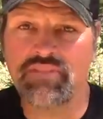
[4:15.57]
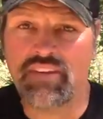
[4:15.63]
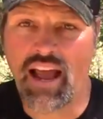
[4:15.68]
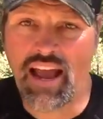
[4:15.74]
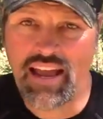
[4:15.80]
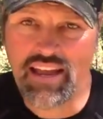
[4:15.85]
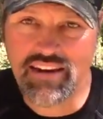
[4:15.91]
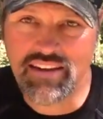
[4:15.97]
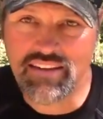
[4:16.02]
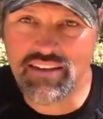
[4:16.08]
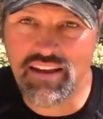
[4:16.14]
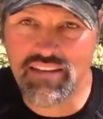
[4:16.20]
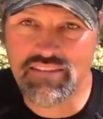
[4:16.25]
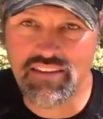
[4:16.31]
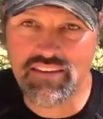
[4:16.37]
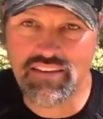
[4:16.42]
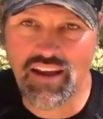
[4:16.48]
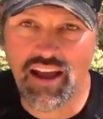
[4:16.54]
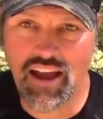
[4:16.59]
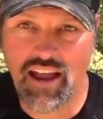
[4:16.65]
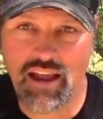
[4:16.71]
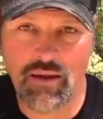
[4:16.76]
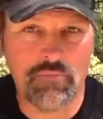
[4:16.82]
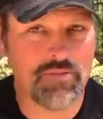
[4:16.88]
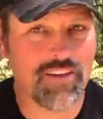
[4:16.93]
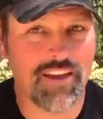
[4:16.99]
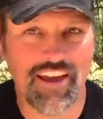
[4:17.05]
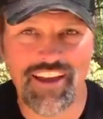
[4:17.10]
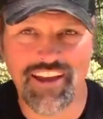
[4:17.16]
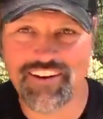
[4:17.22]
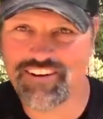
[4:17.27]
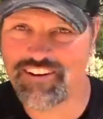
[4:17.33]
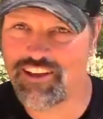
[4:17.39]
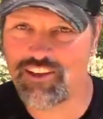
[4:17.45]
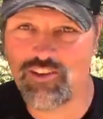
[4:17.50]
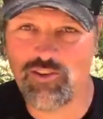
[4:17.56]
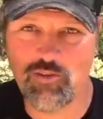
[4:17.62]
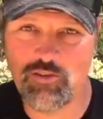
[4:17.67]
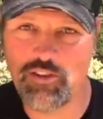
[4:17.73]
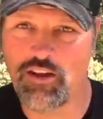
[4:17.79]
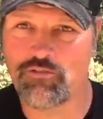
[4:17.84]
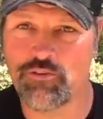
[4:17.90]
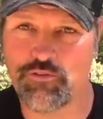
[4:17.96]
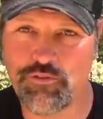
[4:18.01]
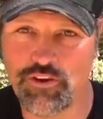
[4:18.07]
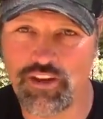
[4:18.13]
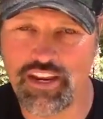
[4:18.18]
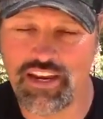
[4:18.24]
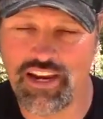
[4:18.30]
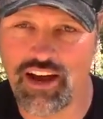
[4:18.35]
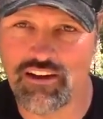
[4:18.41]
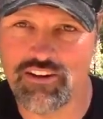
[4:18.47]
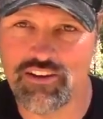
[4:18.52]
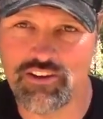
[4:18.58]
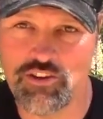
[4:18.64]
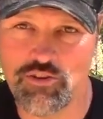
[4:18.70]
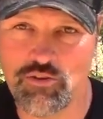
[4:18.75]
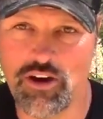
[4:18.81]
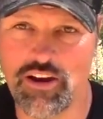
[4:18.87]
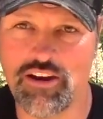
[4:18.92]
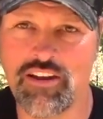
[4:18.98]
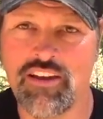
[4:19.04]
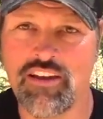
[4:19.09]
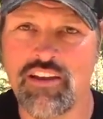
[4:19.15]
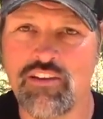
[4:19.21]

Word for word: Tie it a dozen times and uh, you'll never forget how to do it.